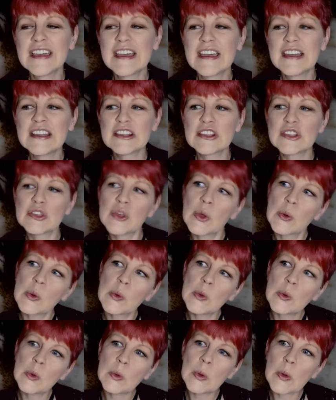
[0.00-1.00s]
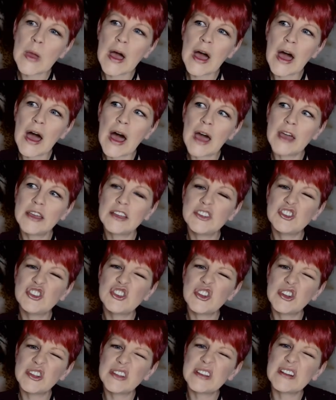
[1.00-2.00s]
So I can share
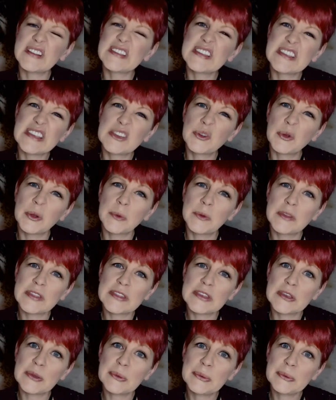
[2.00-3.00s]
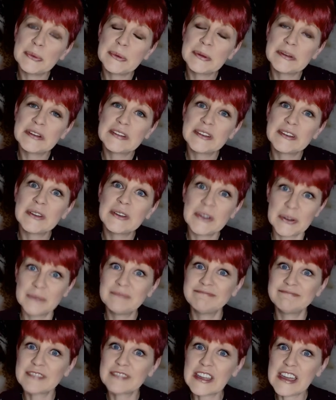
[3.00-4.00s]
a little secret with you.
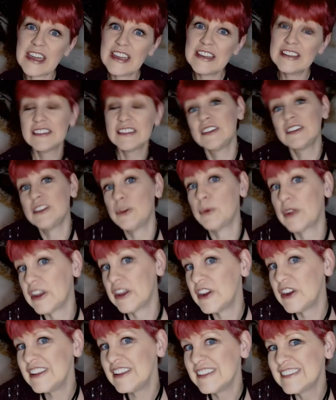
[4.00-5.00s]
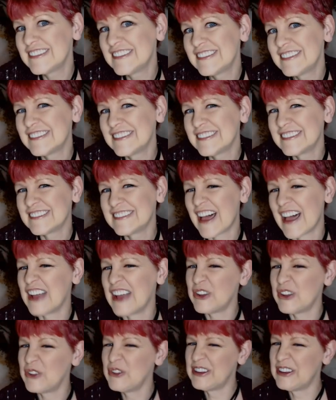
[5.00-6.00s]
Okay? You want to hear it? I know
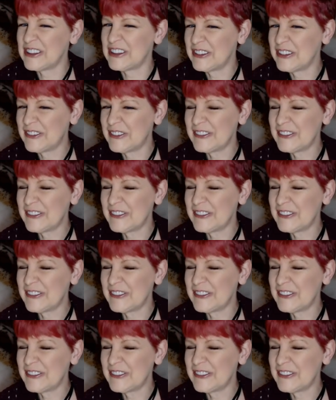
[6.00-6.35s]
you do.